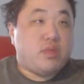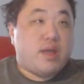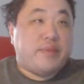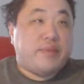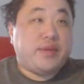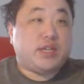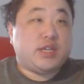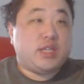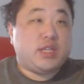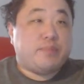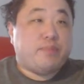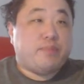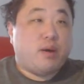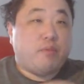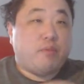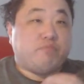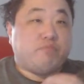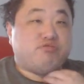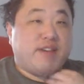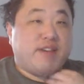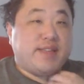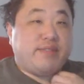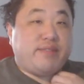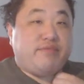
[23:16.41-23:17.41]
I'm not going to
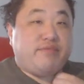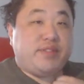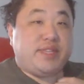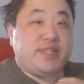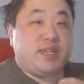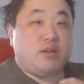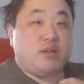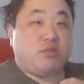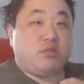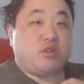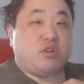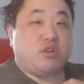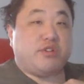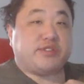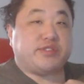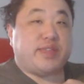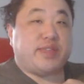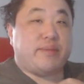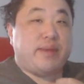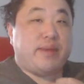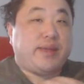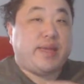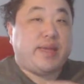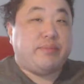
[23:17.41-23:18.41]
play the video because
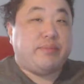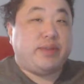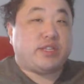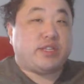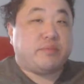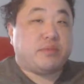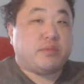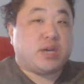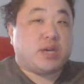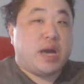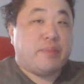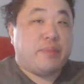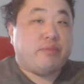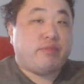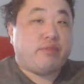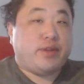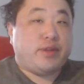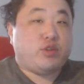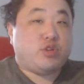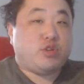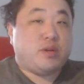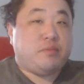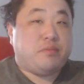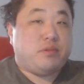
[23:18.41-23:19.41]
that might give me some
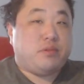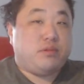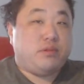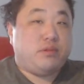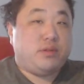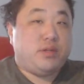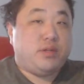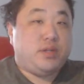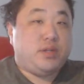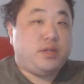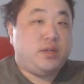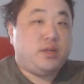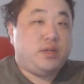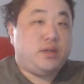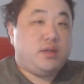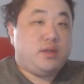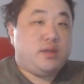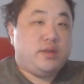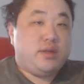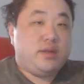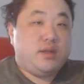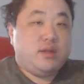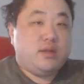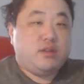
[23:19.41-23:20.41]
copyright trouble.
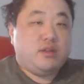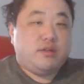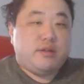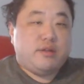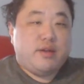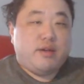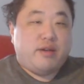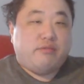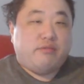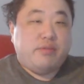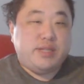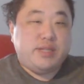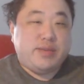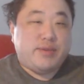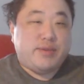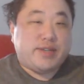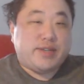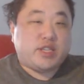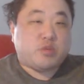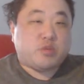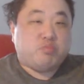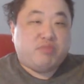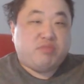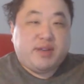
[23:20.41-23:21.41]
Let me see if I
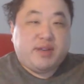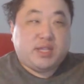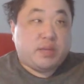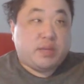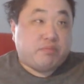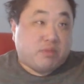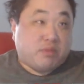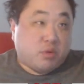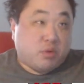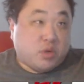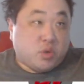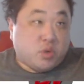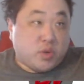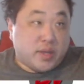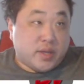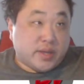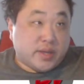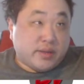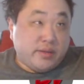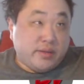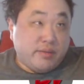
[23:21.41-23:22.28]
can just bring it up real quick.